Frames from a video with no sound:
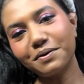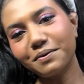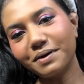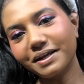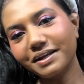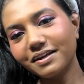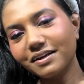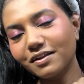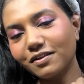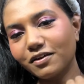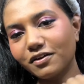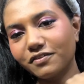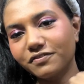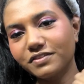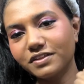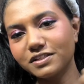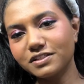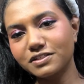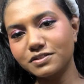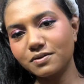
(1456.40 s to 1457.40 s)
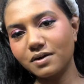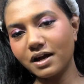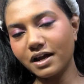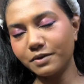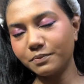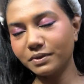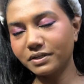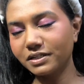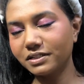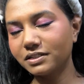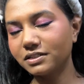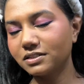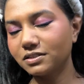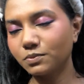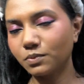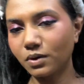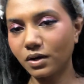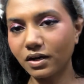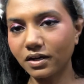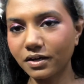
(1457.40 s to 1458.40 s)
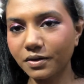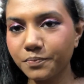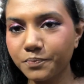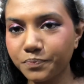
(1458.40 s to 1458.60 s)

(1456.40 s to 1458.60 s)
I did a lot of things to hide, but it didn't work.